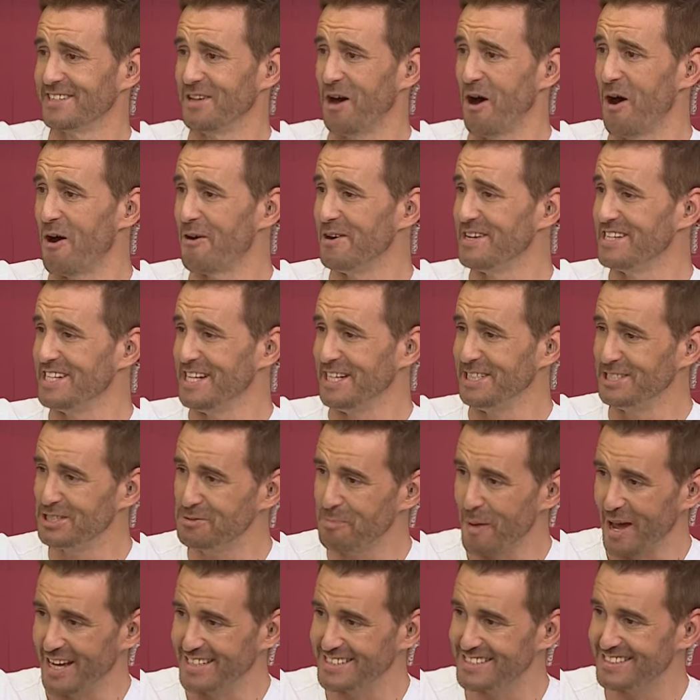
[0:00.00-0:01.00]
in the R&D
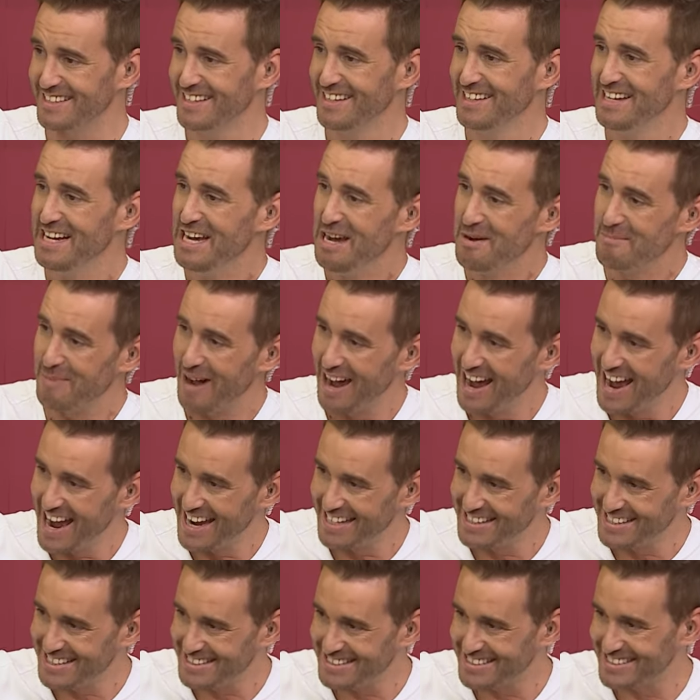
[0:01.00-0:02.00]
space
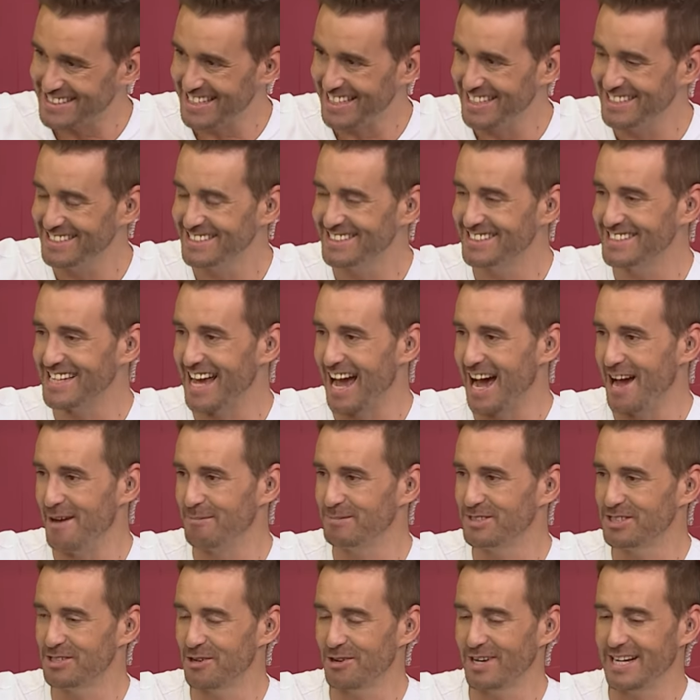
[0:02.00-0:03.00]
behind the scenes.
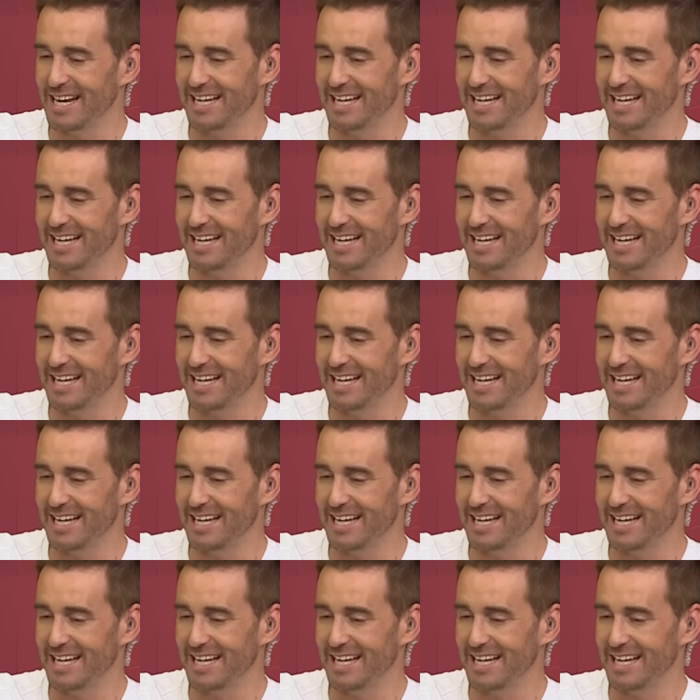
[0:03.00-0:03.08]
I'm so